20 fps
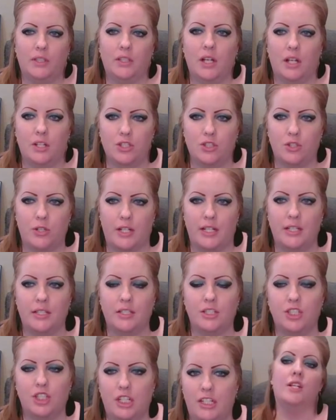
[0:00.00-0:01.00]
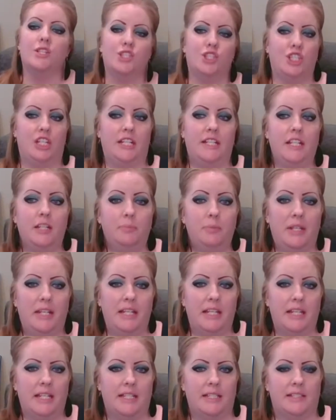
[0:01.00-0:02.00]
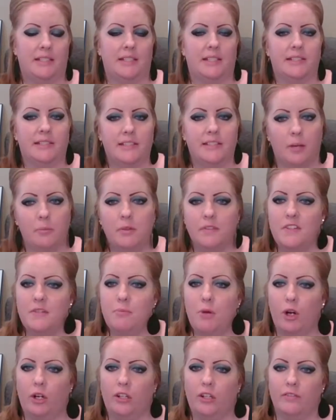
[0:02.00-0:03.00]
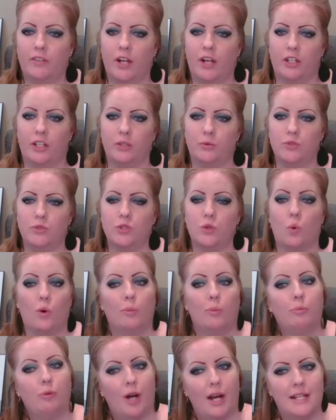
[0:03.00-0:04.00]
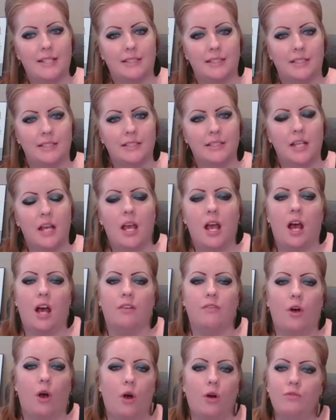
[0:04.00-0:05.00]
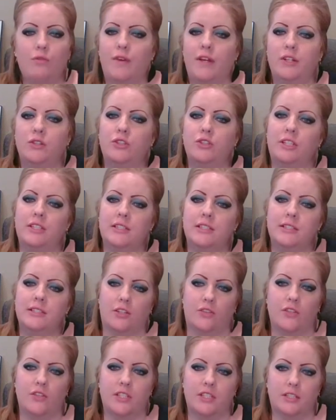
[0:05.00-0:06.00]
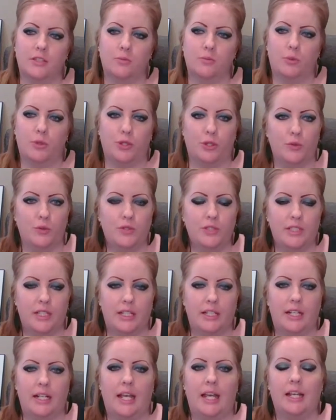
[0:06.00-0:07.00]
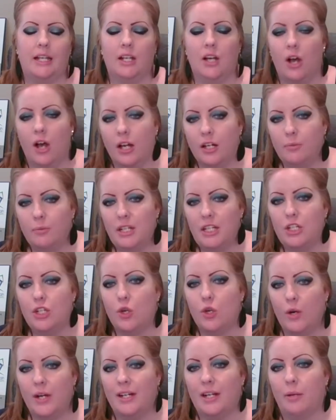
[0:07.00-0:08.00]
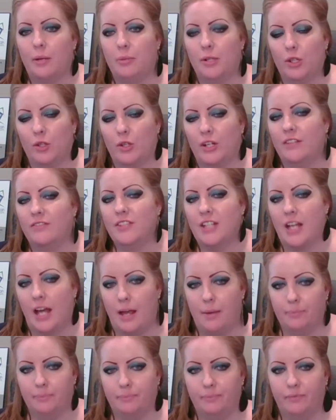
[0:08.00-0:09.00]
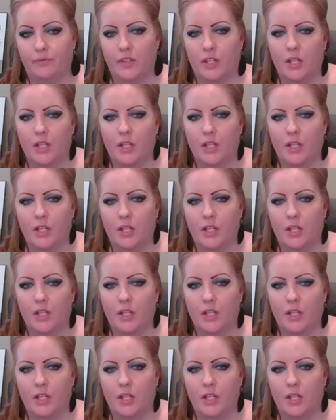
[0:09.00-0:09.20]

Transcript: with a country. GDP is the sum of the market values or prices of all final goods and services produced in an economy during a period of time.